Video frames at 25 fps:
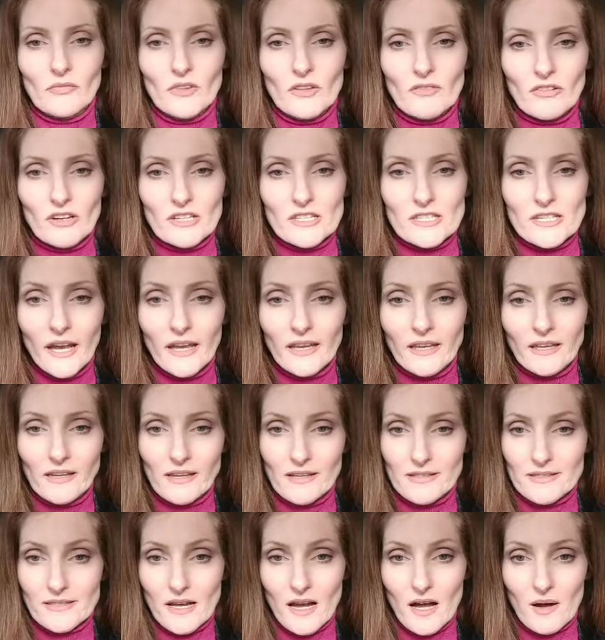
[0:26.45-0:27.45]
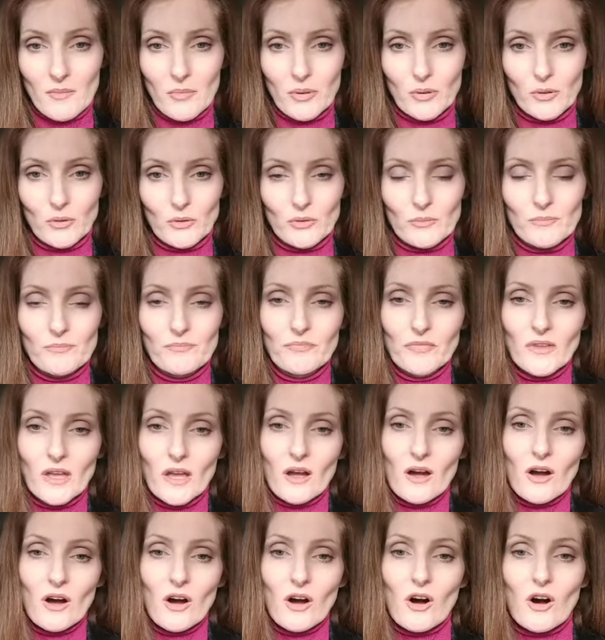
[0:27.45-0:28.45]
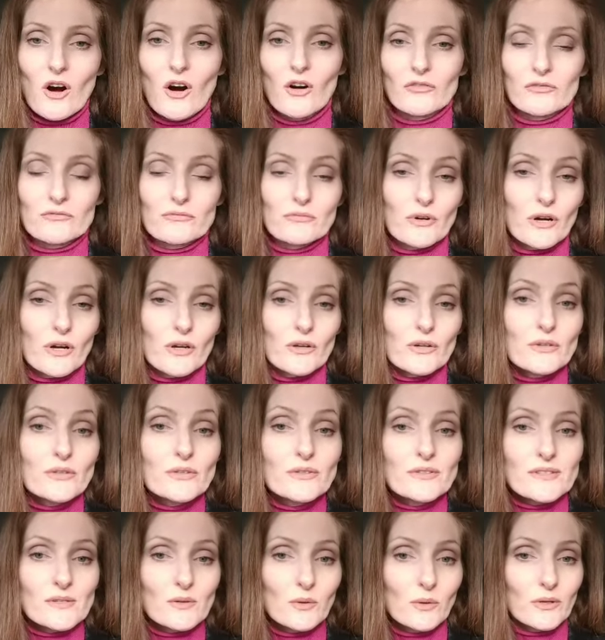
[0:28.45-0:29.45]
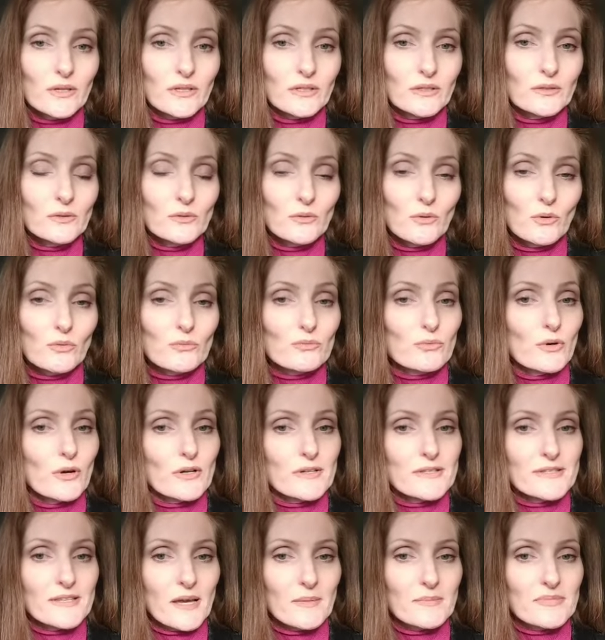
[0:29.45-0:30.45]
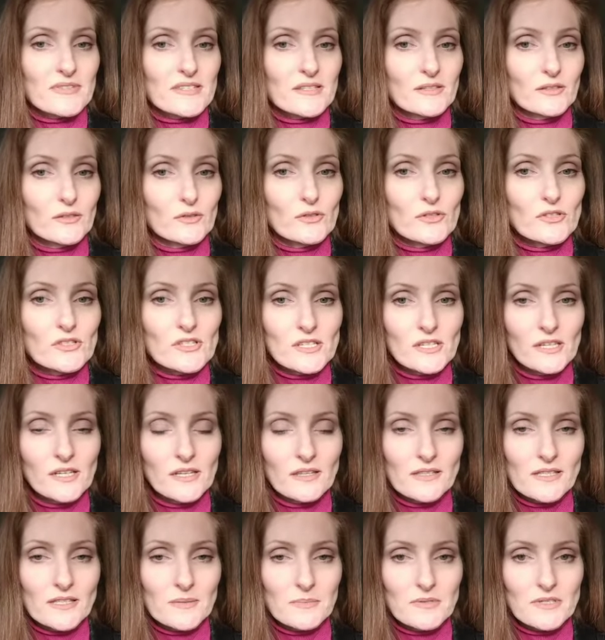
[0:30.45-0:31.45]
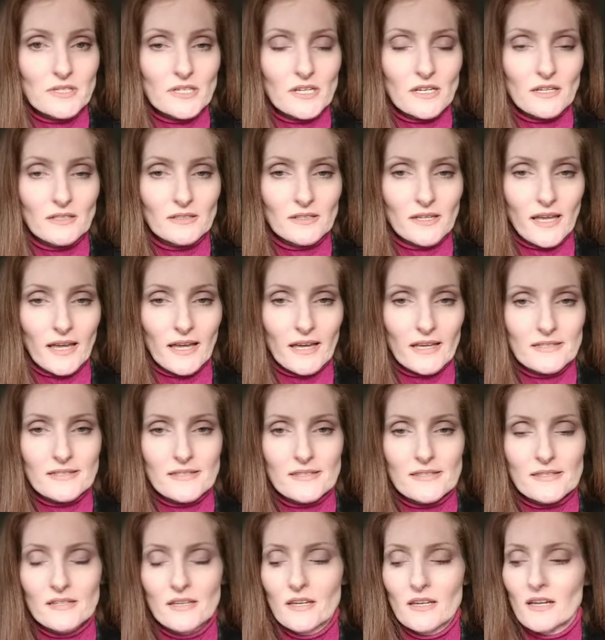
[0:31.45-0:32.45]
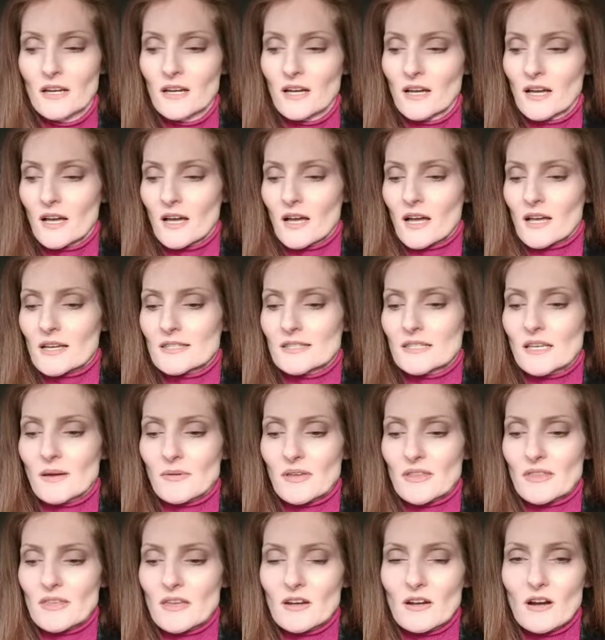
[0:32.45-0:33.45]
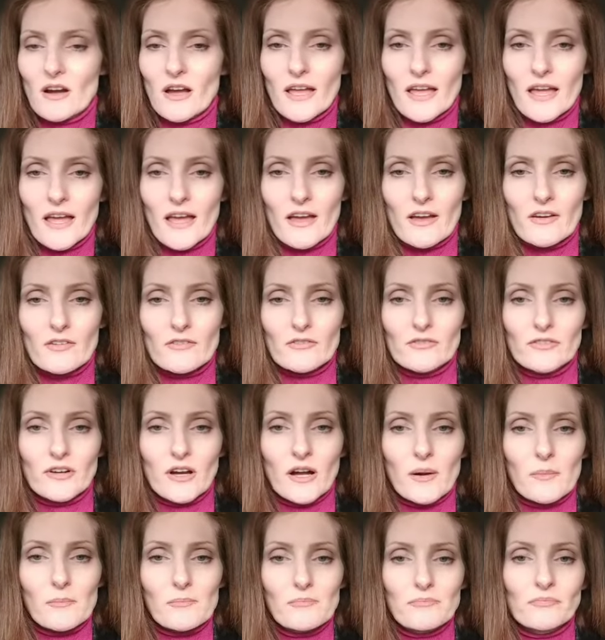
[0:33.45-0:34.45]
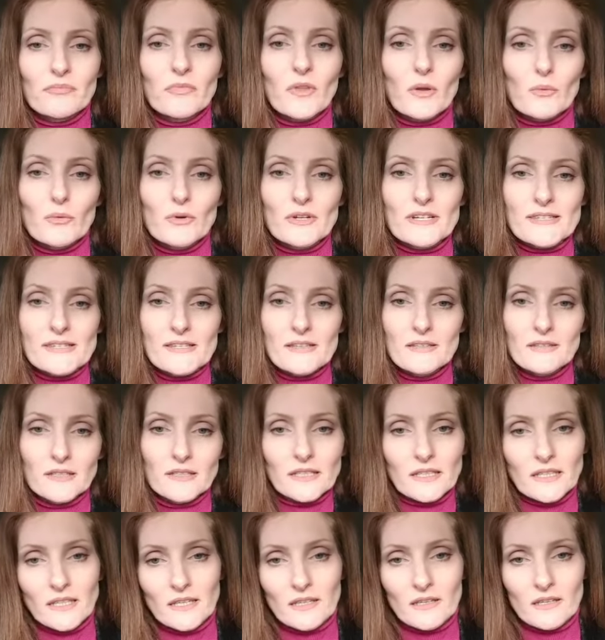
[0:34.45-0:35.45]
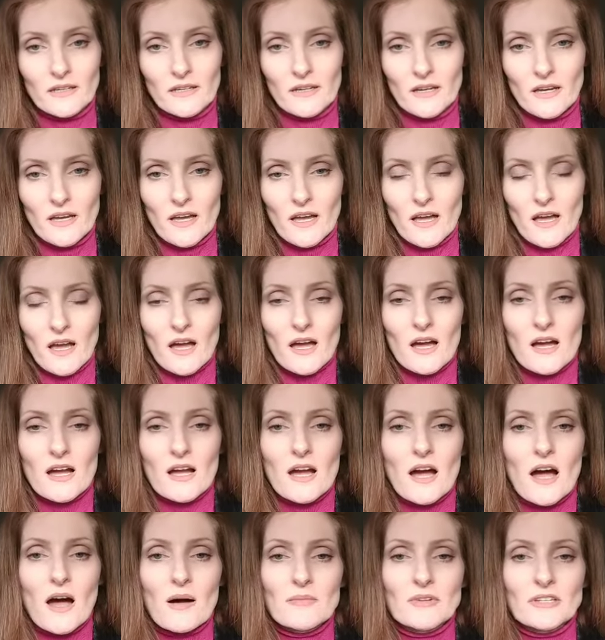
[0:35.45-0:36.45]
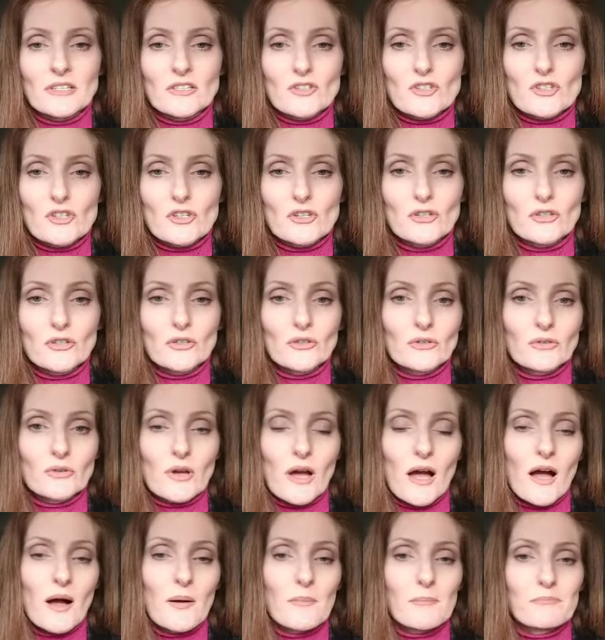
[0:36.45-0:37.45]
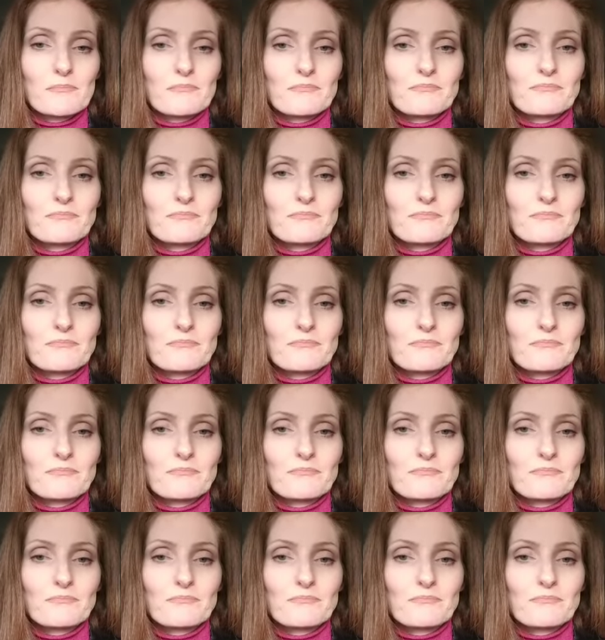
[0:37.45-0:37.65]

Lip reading: If I take an example of rose oil, or rose absolute in this particular case, something that I have recently come into a